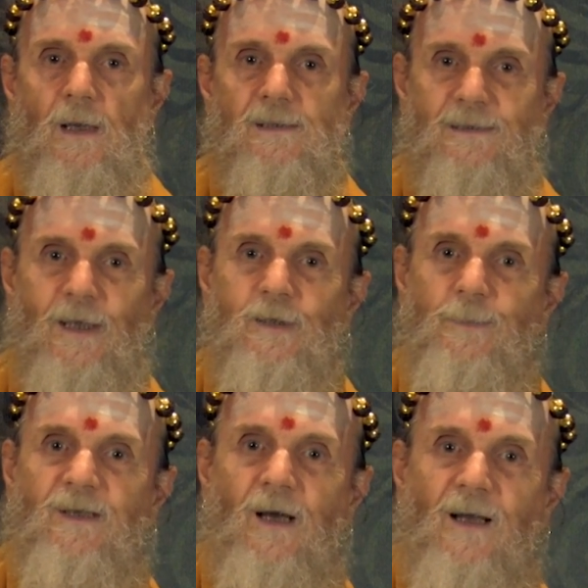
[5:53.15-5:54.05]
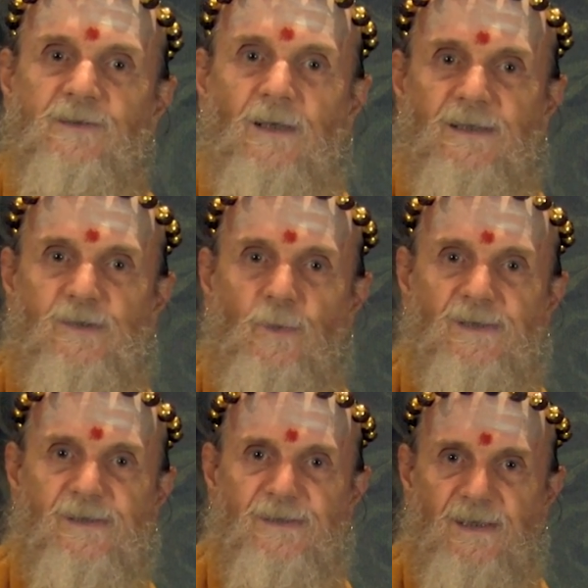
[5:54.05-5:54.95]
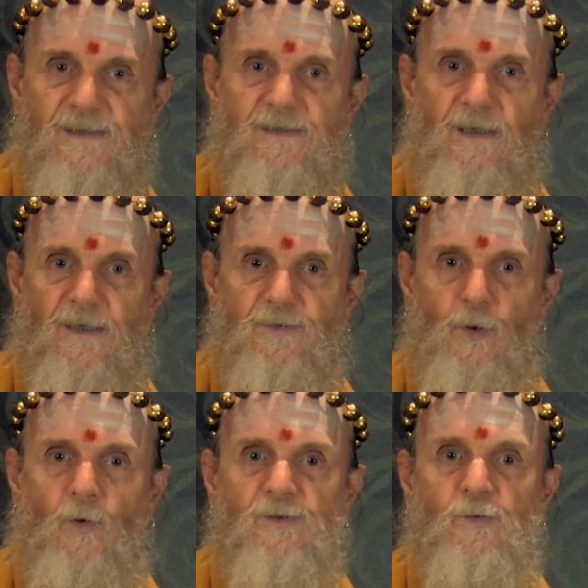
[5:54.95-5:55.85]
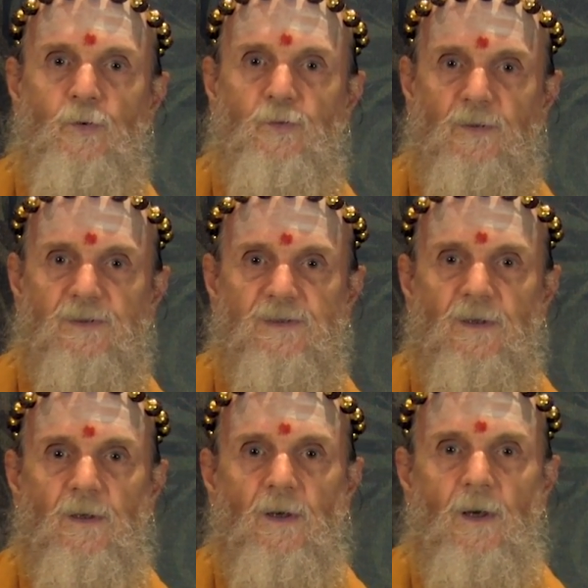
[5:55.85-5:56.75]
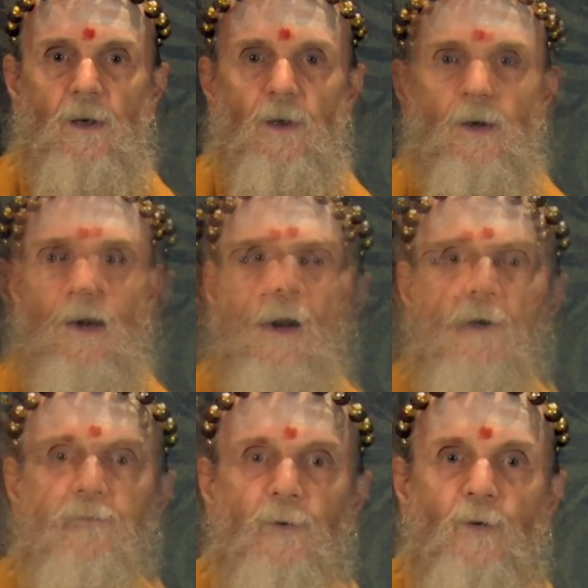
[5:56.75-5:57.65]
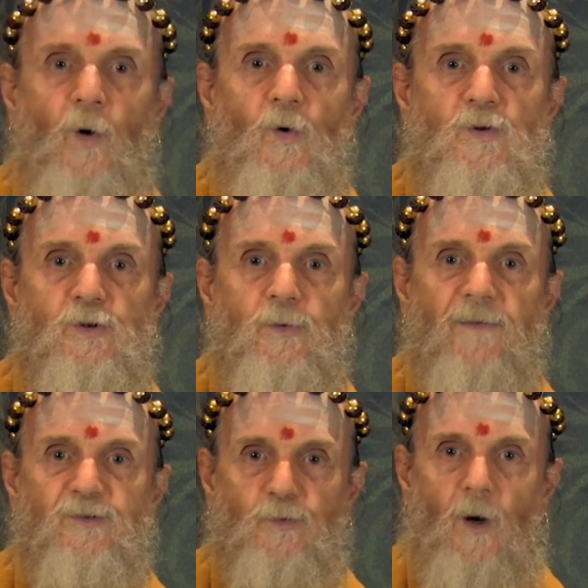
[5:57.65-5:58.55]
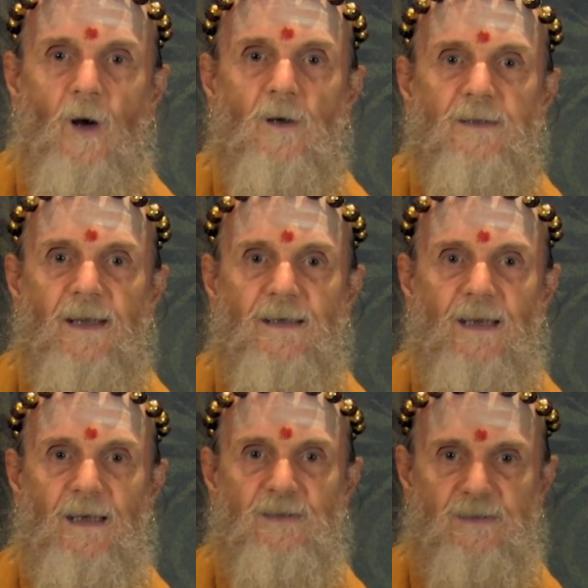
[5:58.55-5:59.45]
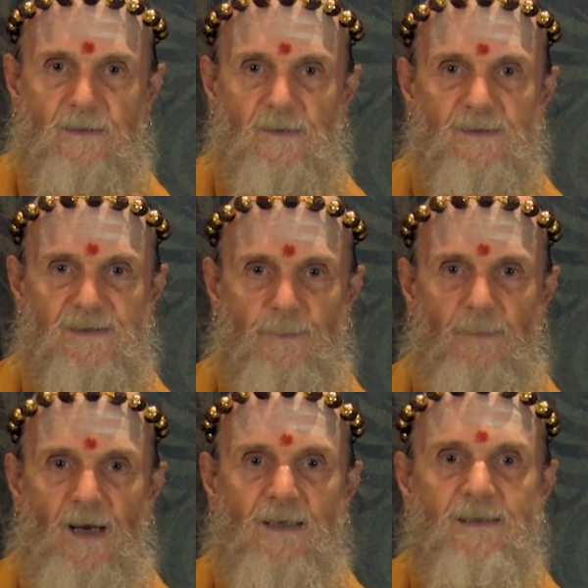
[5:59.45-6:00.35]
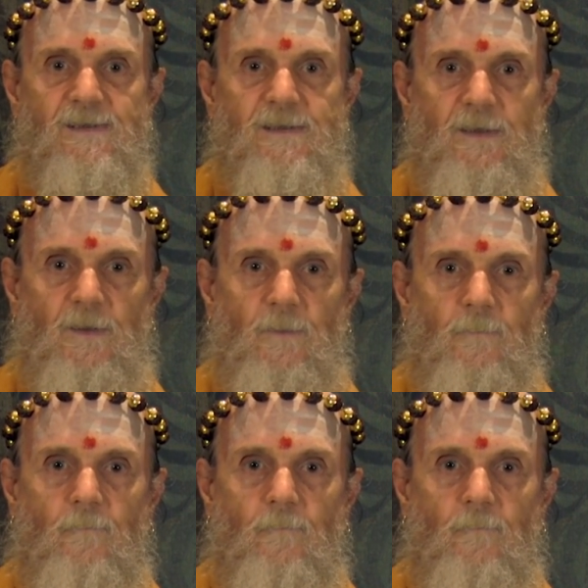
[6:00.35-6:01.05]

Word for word: Sage Patanjali stresses this in his Yoga Sutras. For those who have strong dedication, samadhi is near.